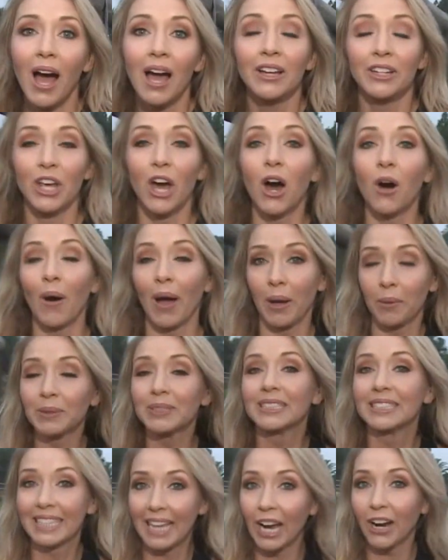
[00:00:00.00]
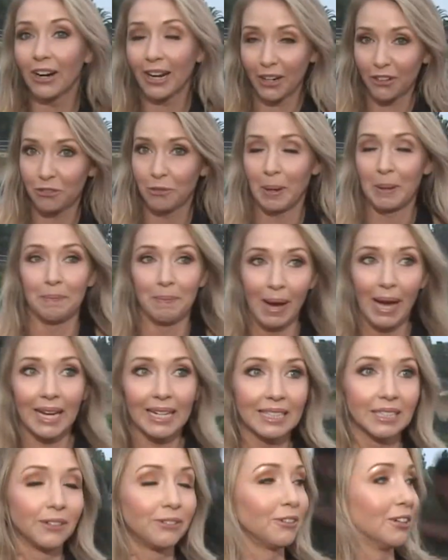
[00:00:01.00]
no, I was job. scared out of my
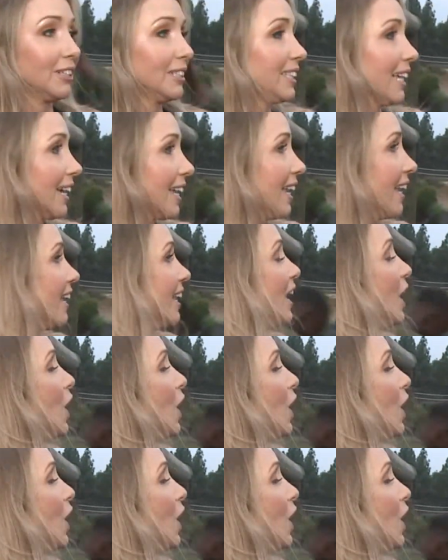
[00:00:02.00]
mind for a second.